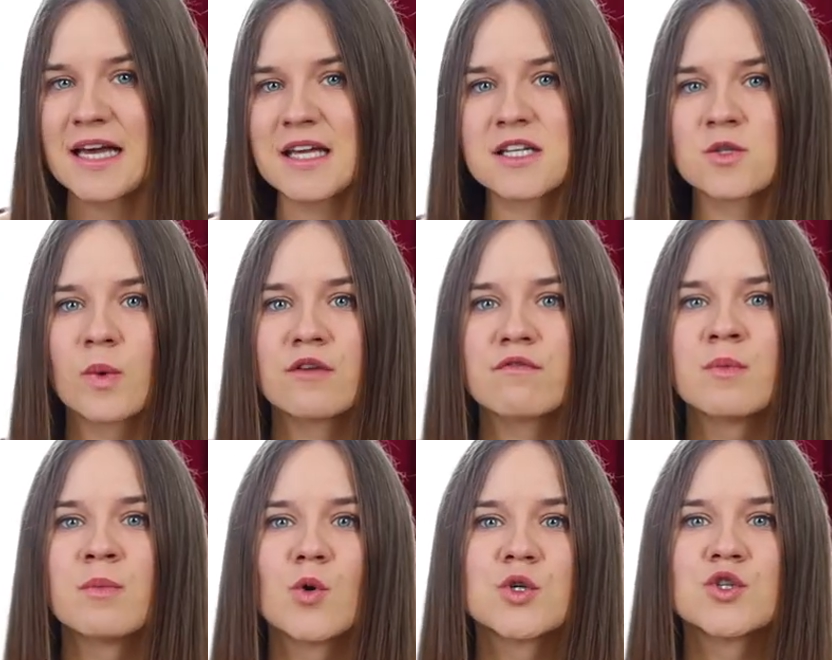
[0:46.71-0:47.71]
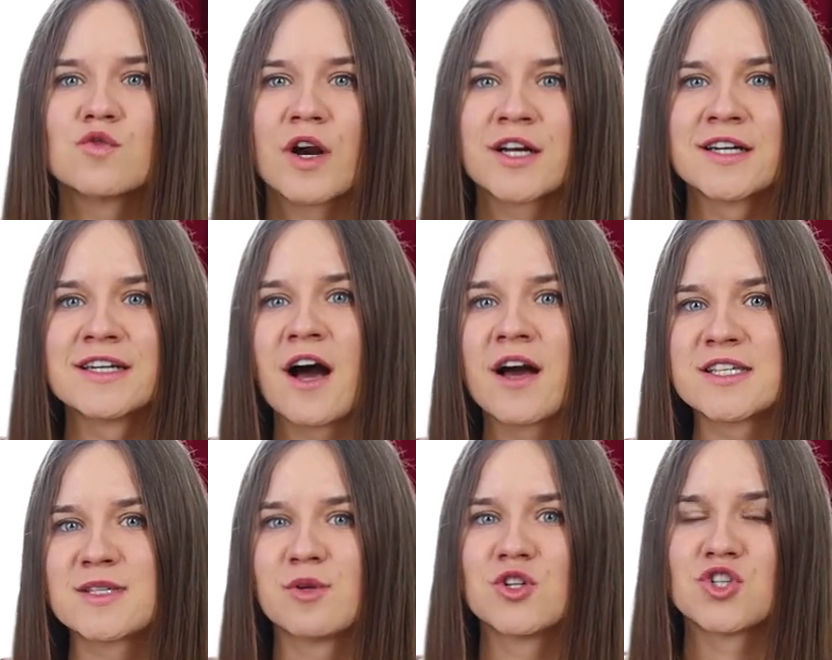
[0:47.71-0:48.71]
It is one of the most
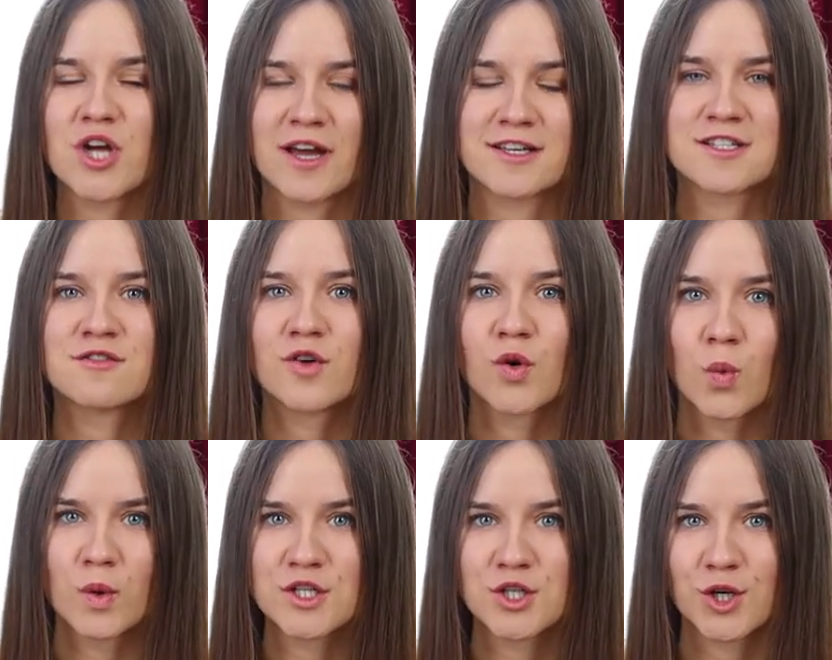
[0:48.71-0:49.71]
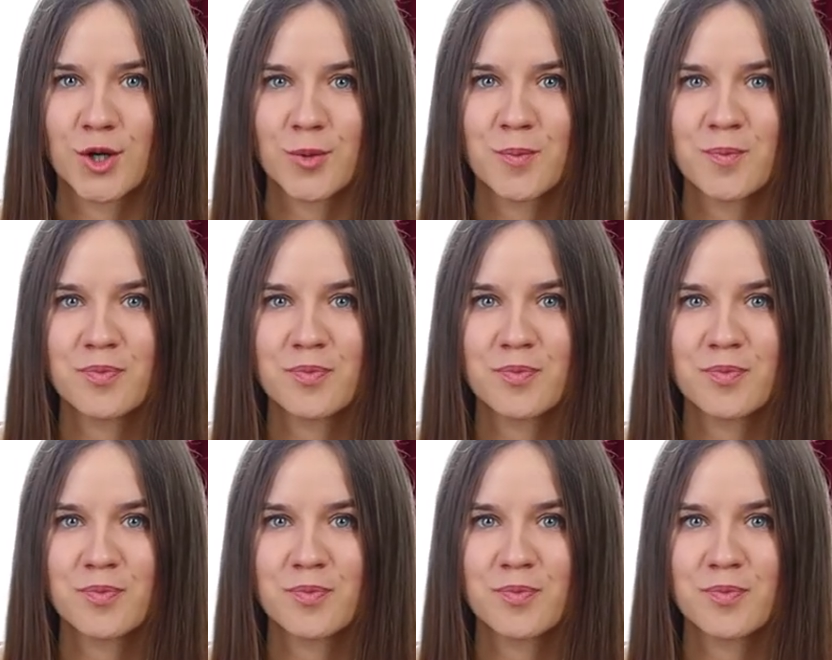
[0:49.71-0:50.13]
recognizable jackets for winter.